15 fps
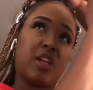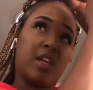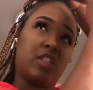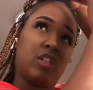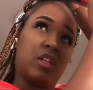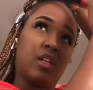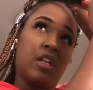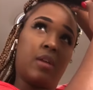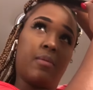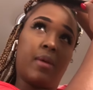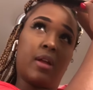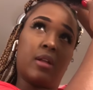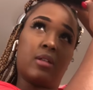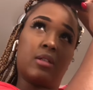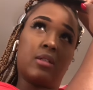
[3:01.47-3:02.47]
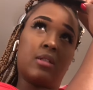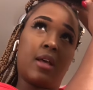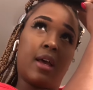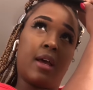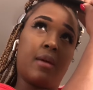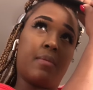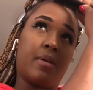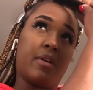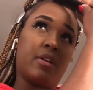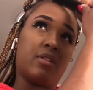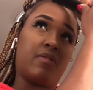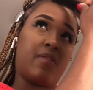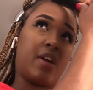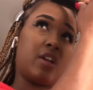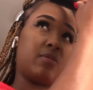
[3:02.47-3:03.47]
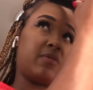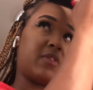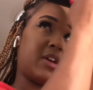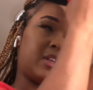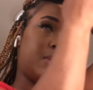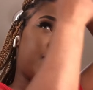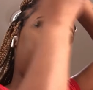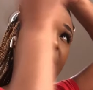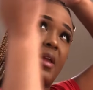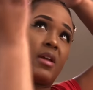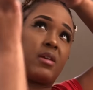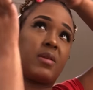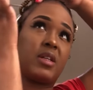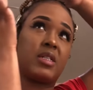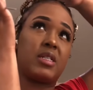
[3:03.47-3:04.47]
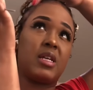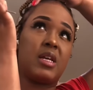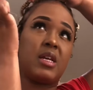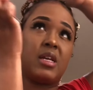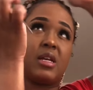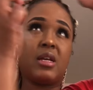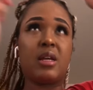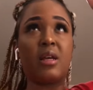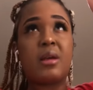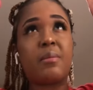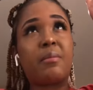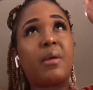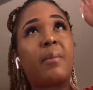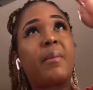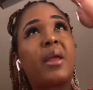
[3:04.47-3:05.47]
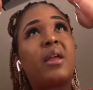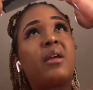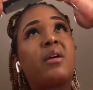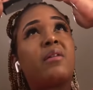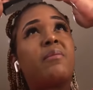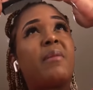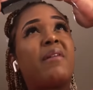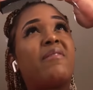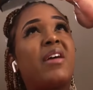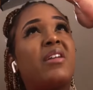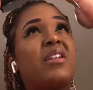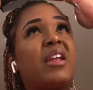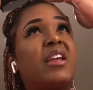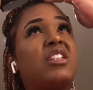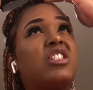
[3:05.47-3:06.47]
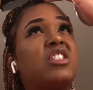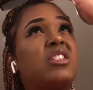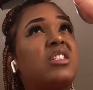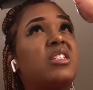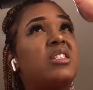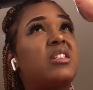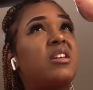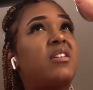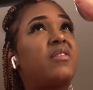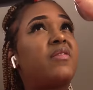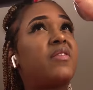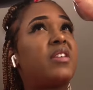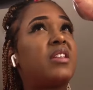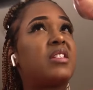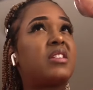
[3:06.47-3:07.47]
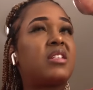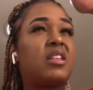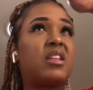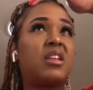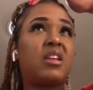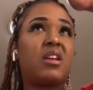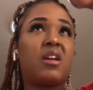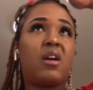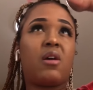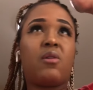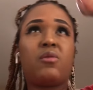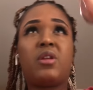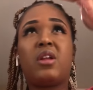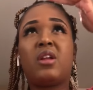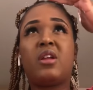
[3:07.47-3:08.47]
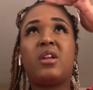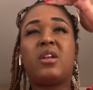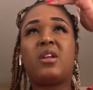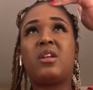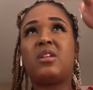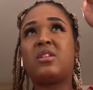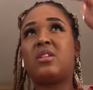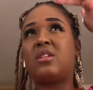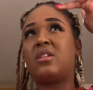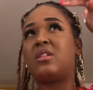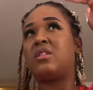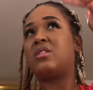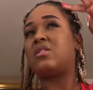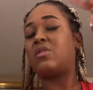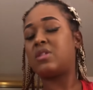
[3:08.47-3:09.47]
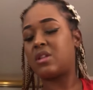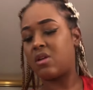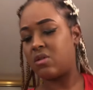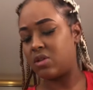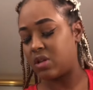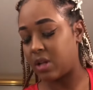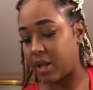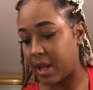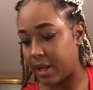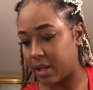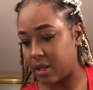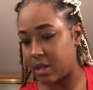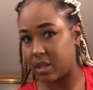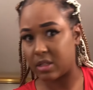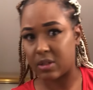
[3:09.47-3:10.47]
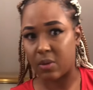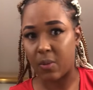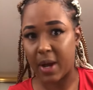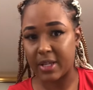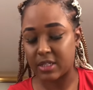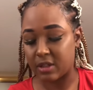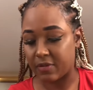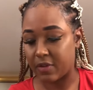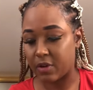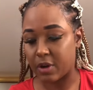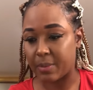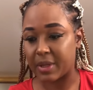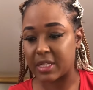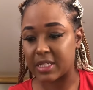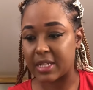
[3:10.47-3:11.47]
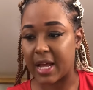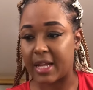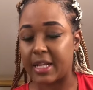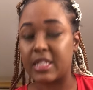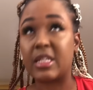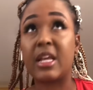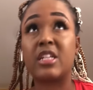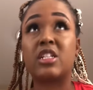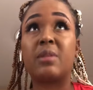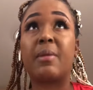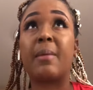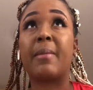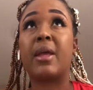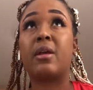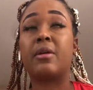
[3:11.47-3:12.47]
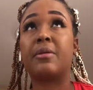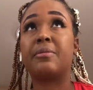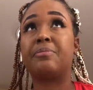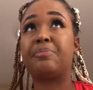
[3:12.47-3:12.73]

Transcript: I should have did my sideburns first before I did my makeup, because my makeup, my foundation and stuff is on it. So it's going to look like it's some white stuff on it, but it's not. That's actually my makeup.